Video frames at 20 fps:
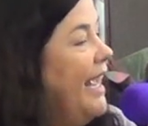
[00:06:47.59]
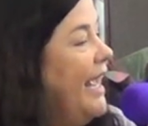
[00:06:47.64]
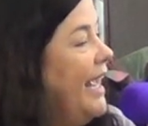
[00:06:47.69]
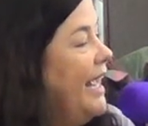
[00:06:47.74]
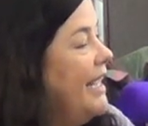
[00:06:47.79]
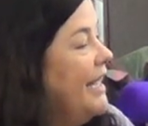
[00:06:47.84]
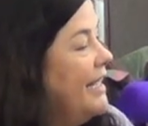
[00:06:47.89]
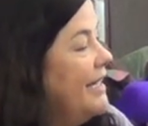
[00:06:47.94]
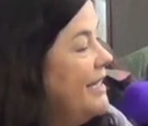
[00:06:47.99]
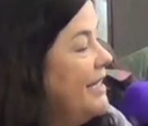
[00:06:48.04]

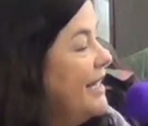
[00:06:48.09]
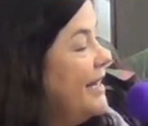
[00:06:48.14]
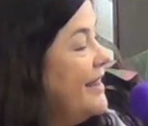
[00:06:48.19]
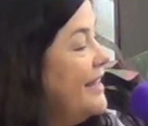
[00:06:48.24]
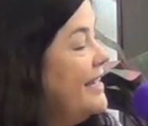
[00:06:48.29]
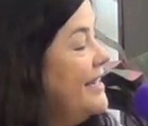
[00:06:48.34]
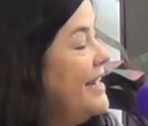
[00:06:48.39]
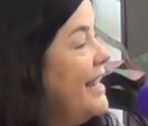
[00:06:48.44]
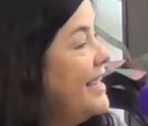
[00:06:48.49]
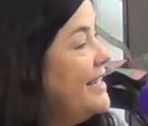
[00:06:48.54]
And
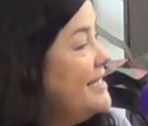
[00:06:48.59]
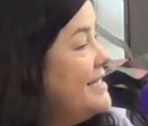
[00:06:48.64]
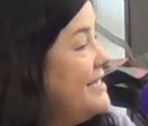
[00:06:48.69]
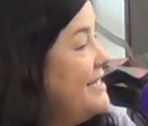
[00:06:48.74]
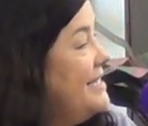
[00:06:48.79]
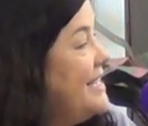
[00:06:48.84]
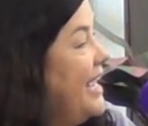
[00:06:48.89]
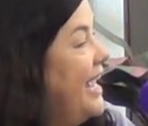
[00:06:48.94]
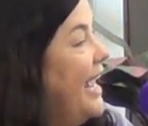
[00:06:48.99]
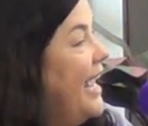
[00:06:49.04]
the next
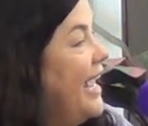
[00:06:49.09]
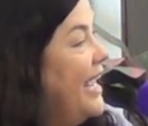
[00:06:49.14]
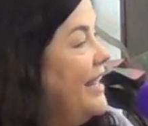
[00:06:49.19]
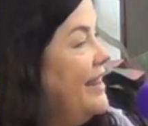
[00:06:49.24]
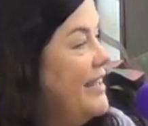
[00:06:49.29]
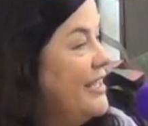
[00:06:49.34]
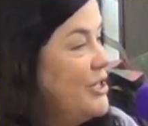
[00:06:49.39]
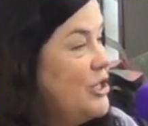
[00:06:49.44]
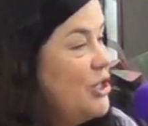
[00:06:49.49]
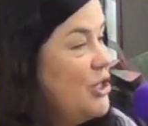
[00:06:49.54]
day,
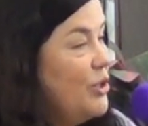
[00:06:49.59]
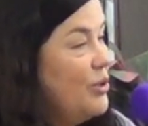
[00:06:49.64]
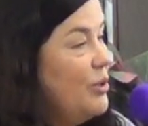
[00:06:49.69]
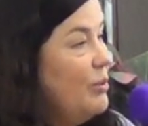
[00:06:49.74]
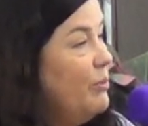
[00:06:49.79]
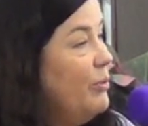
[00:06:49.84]
they show the